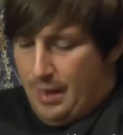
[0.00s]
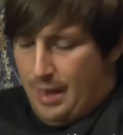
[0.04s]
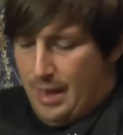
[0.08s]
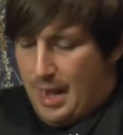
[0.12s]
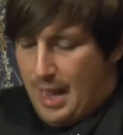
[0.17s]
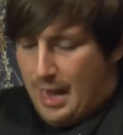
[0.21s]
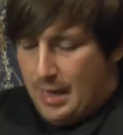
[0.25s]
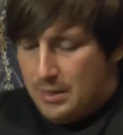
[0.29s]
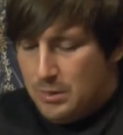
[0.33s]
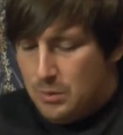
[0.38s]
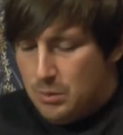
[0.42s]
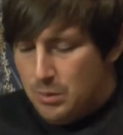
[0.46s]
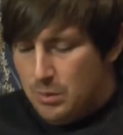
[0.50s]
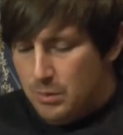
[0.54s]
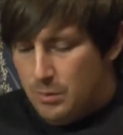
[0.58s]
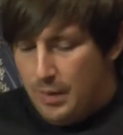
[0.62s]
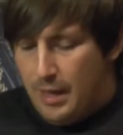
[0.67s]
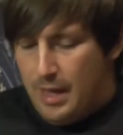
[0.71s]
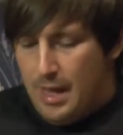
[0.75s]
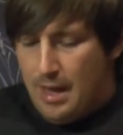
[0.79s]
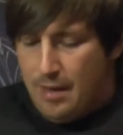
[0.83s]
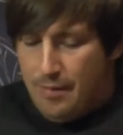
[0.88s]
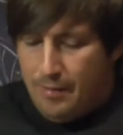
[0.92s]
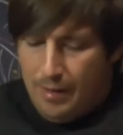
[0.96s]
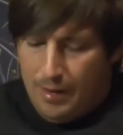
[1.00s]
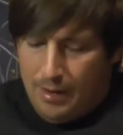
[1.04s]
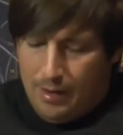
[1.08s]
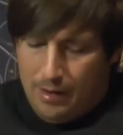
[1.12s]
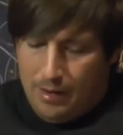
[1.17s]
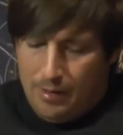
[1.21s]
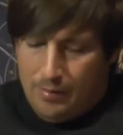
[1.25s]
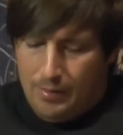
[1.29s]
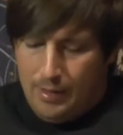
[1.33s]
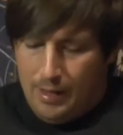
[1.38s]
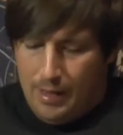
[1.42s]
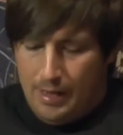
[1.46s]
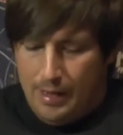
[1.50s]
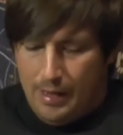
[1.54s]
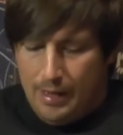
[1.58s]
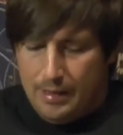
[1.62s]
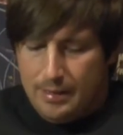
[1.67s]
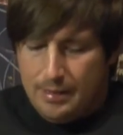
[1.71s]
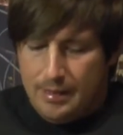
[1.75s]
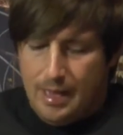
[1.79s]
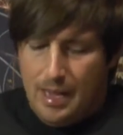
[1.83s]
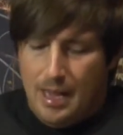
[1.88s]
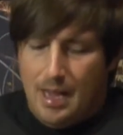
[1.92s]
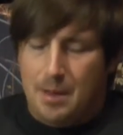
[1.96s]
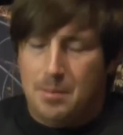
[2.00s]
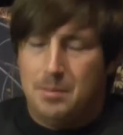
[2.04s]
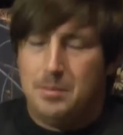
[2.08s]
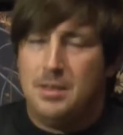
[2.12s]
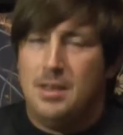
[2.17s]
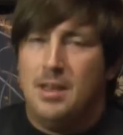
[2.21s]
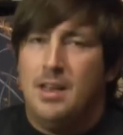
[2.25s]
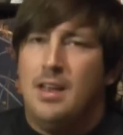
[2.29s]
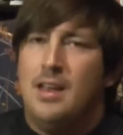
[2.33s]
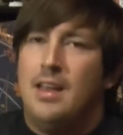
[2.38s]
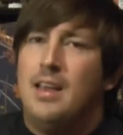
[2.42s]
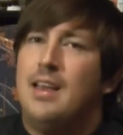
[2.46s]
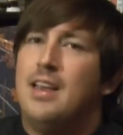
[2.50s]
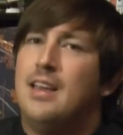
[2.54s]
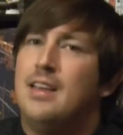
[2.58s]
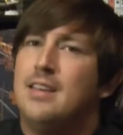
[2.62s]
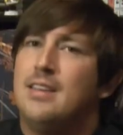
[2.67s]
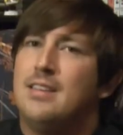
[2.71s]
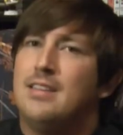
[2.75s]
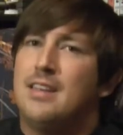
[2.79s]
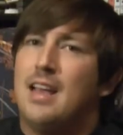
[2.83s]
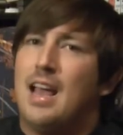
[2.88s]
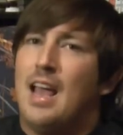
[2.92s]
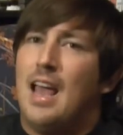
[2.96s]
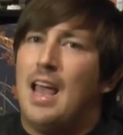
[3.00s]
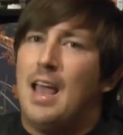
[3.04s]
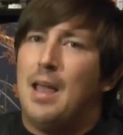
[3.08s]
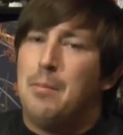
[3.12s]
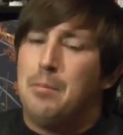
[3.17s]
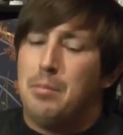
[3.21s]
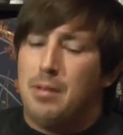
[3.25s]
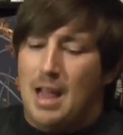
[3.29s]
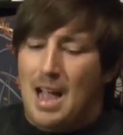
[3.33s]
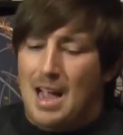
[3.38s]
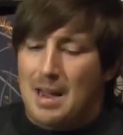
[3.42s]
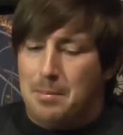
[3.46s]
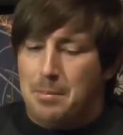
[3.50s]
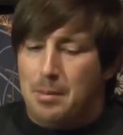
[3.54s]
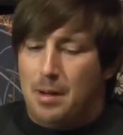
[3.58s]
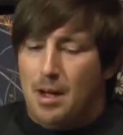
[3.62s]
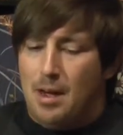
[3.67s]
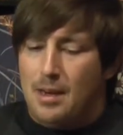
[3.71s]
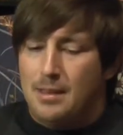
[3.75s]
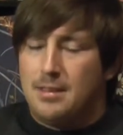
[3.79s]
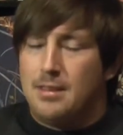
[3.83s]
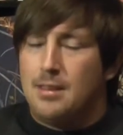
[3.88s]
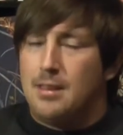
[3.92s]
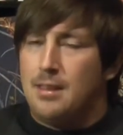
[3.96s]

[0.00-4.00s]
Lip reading: next one we have here of the NES games is a black box